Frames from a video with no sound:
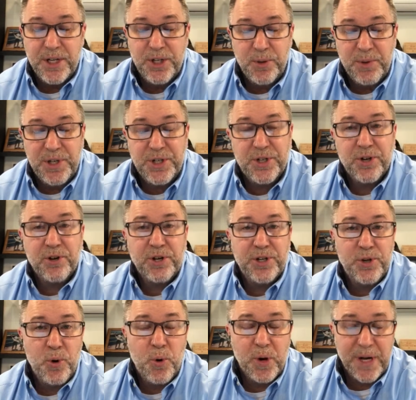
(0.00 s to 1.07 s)
to ensure
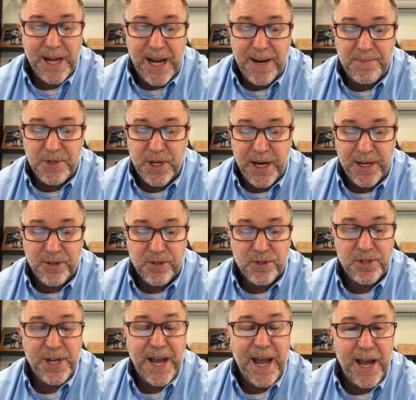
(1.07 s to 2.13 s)
your game
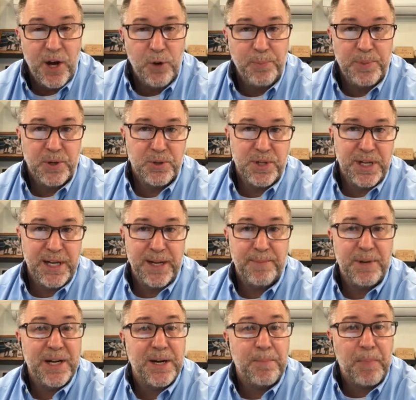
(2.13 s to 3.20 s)
changers help your
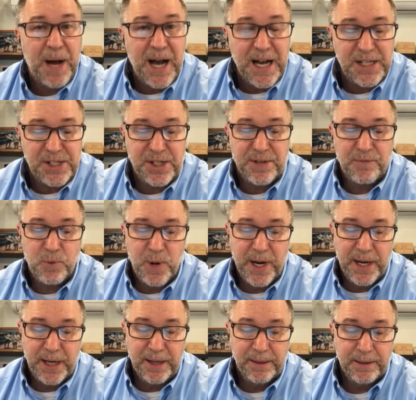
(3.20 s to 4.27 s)
team in a positive
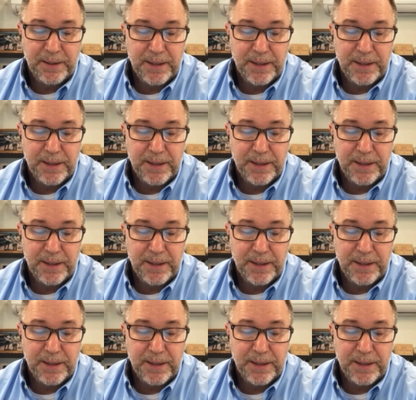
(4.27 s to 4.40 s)
way.